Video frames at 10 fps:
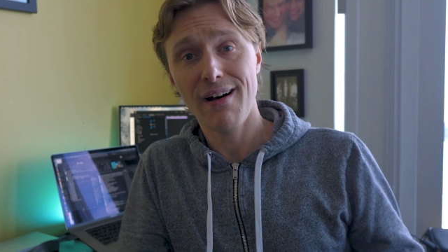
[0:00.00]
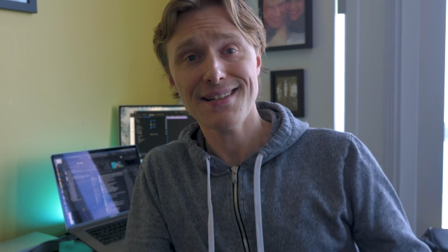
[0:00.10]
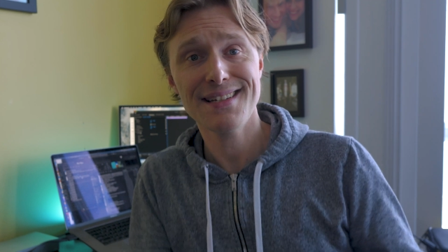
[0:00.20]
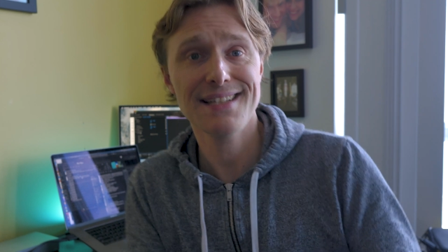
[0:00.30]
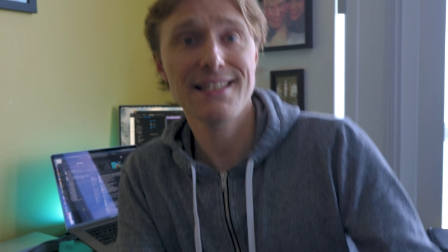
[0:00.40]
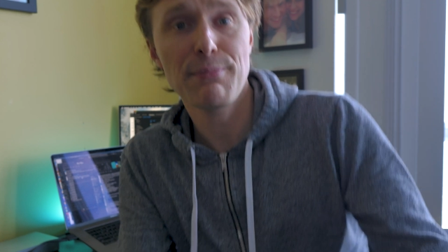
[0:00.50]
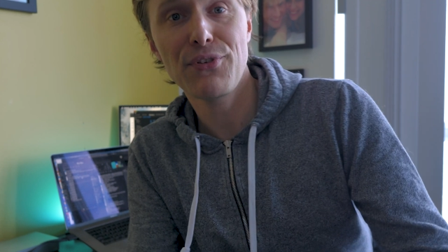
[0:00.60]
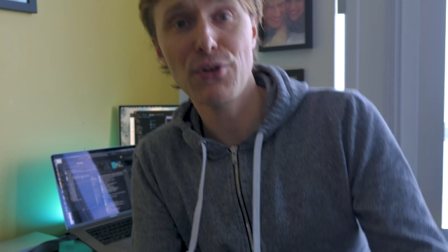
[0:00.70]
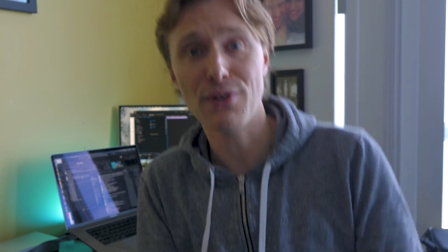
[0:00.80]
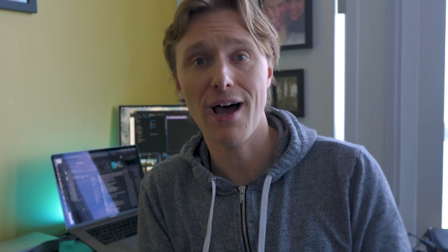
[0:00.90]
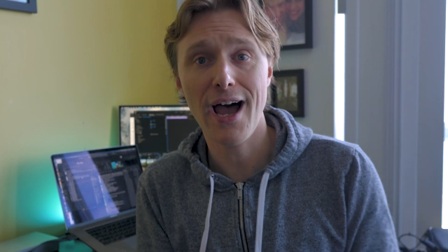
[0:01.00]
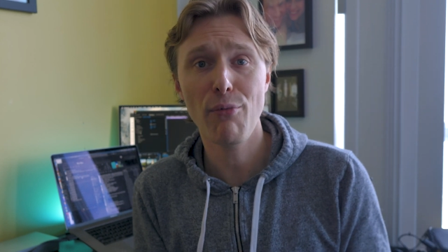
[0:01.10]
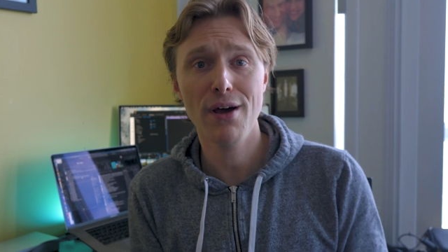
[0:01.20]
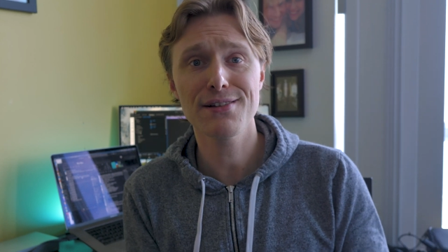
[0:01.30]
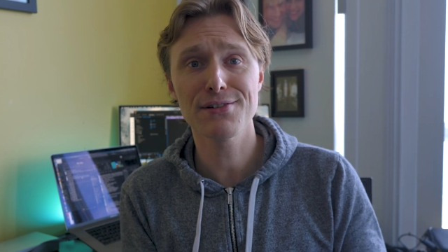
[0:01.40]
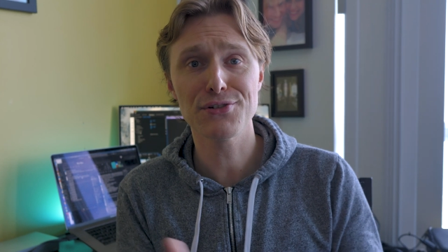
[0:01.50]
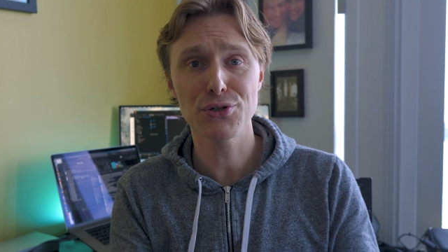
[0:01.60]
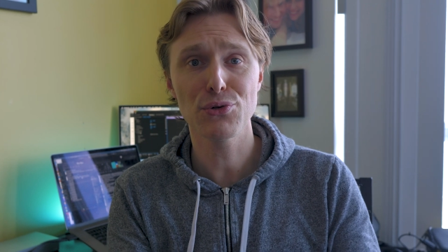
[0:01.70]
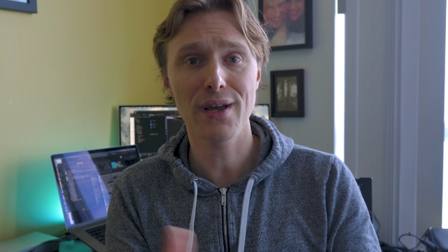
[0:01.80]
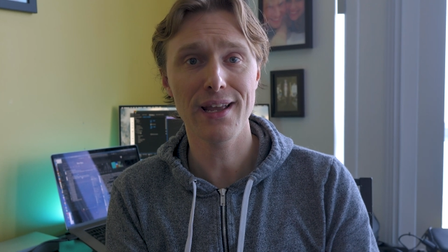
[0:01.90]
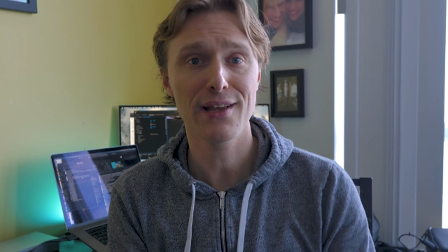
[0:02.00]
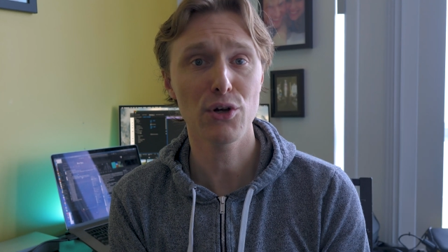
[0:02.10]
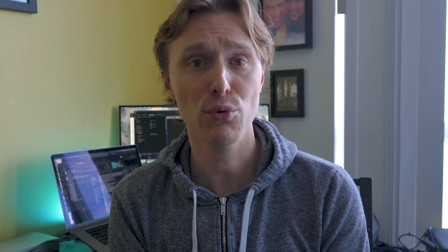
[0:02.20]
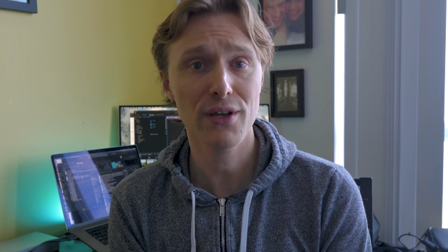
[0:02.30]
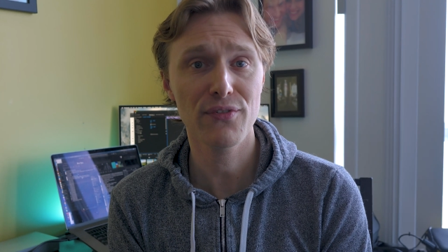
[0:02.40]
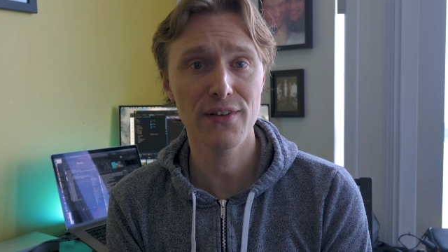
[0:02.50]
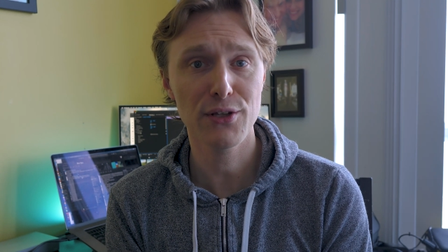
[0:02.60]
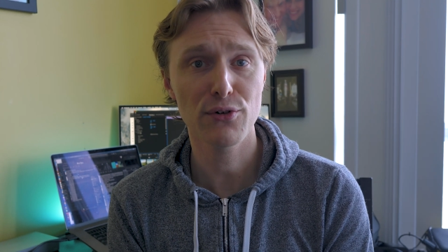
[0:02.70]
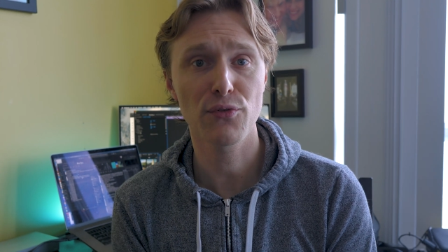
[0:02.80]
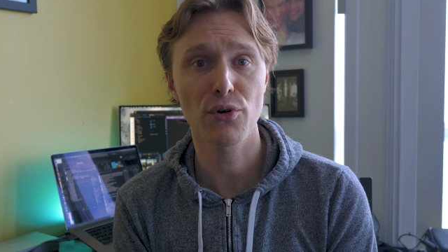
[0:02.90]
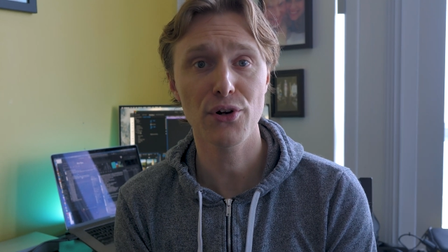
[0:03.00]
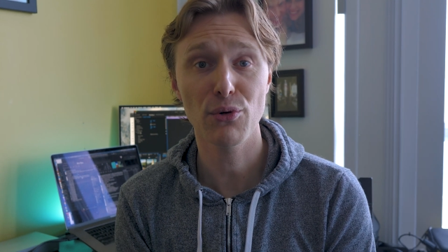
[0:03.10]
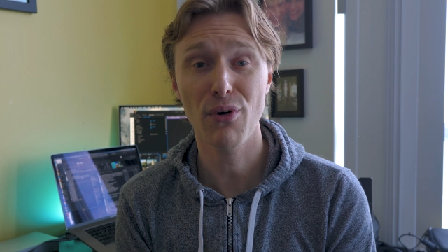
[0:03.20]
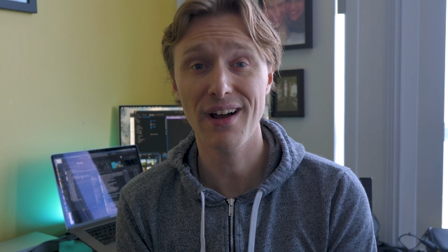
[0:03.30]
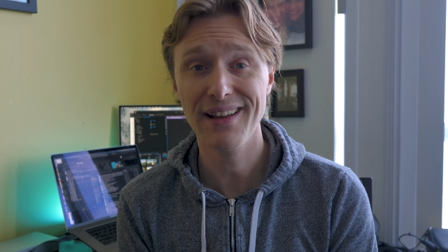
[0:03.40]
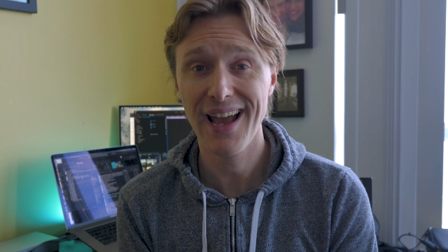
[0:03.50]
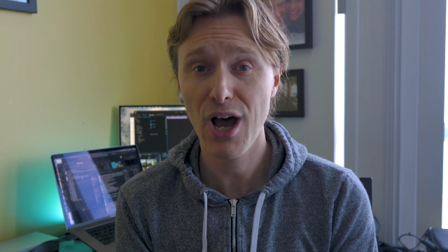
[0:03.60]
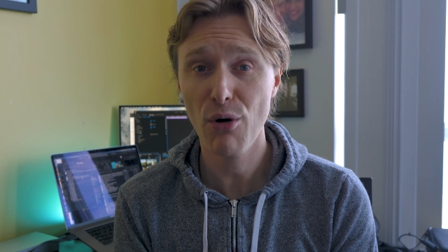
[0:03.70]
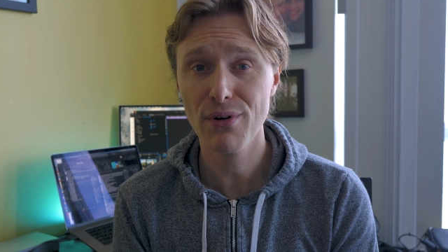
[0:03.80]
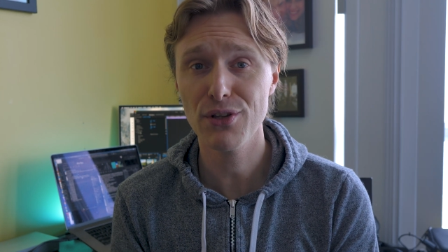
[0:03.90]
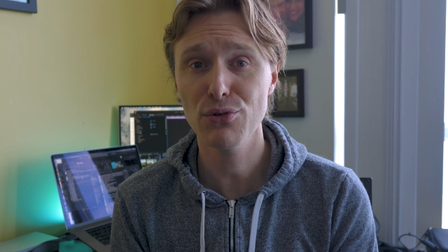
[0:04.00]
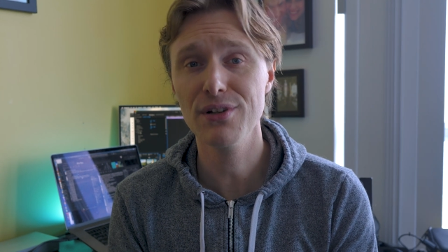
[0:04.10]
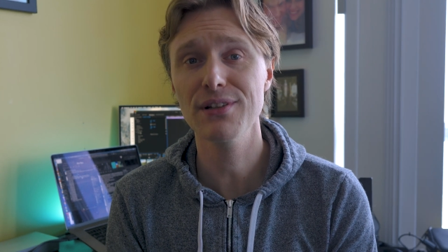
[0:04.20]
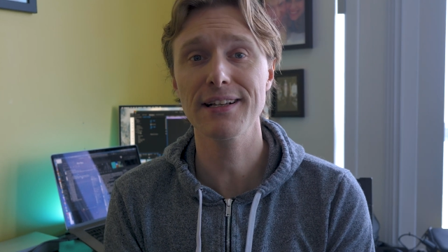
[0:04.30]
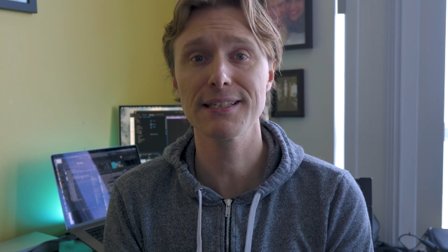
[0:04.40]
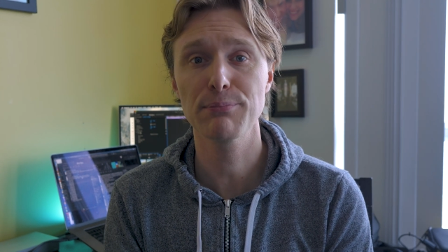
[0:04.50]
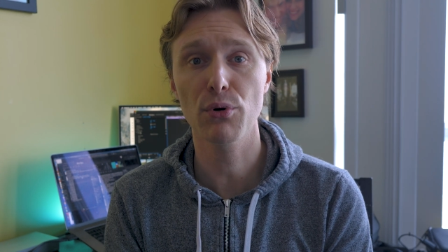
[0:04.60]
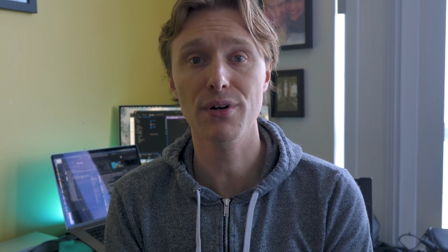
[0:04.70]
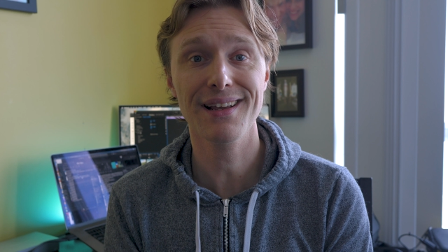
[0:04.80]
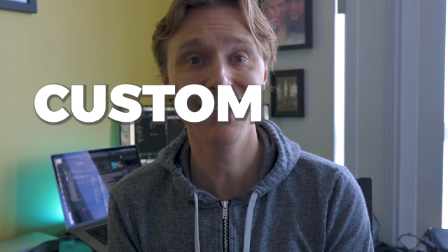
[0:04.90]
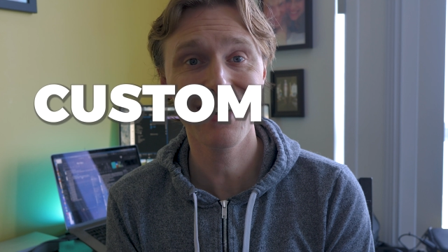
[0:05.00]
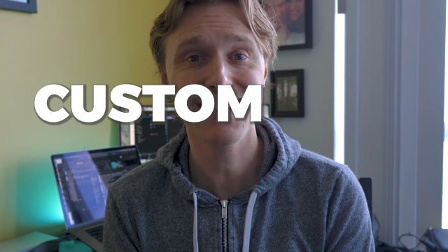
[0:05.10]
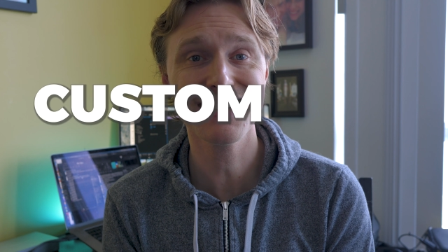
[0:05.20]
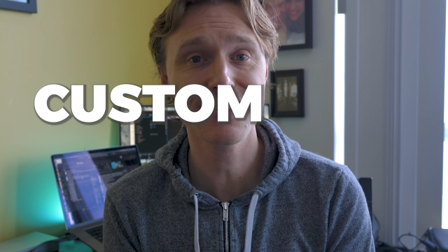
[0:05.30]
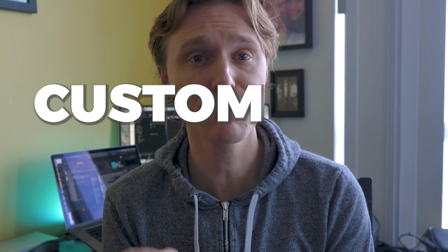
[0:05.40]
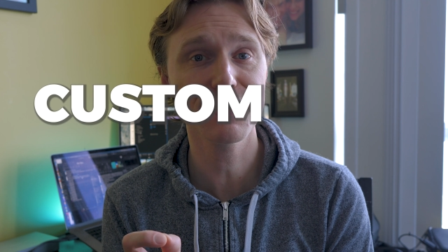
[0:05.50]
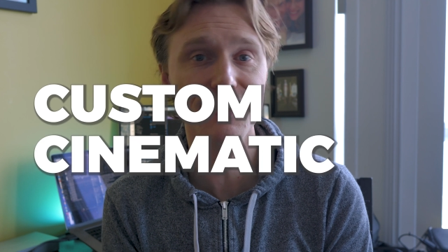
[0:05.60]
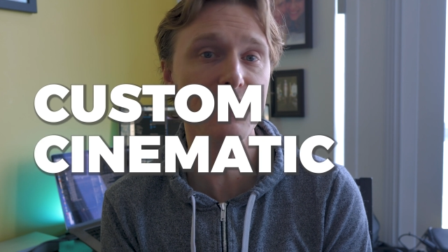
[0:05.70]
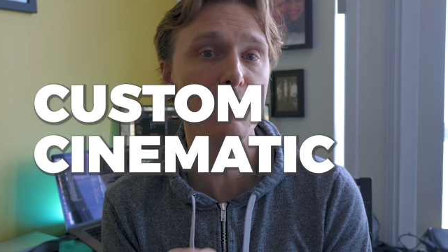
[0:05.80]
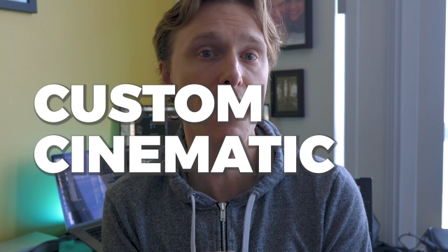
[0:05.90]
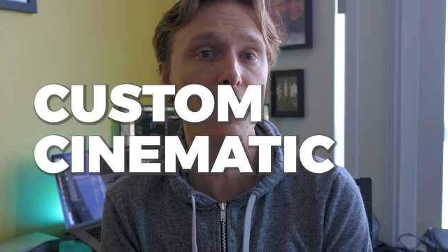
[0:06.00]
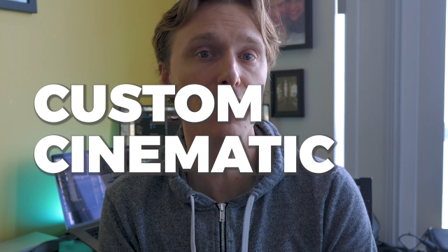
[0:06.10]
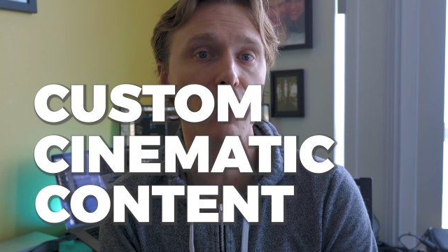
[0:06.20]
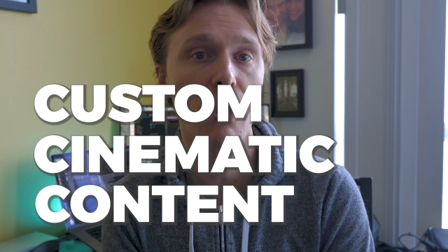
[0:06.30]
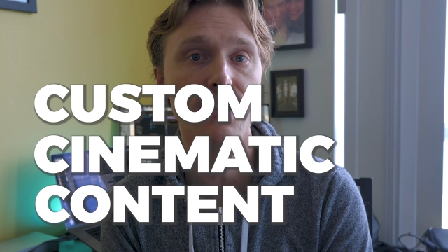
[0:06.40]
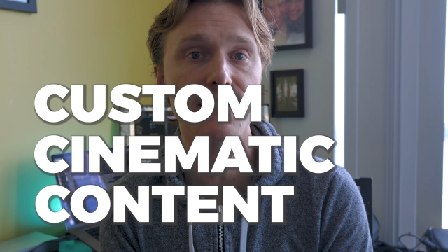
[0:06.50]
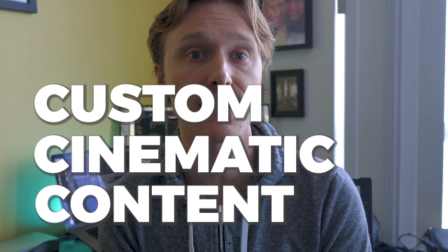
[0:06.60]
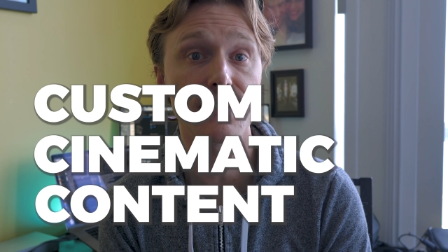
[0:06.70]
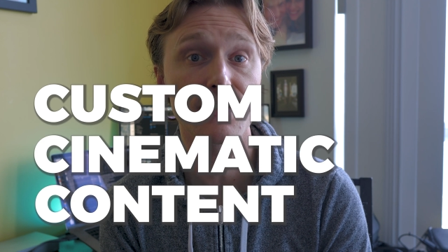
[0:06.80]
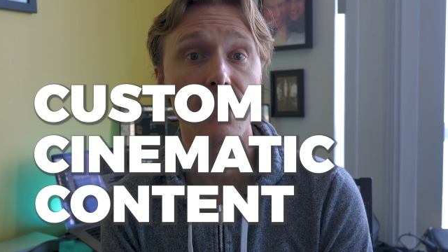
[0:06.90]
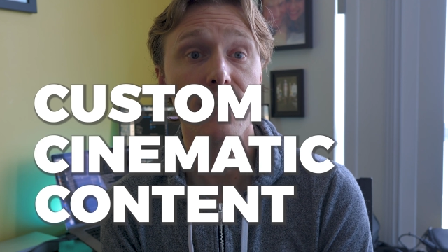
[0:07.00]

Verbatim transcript: On today's episode, I wanted to do a quick video for you on how you can export custom cinematic content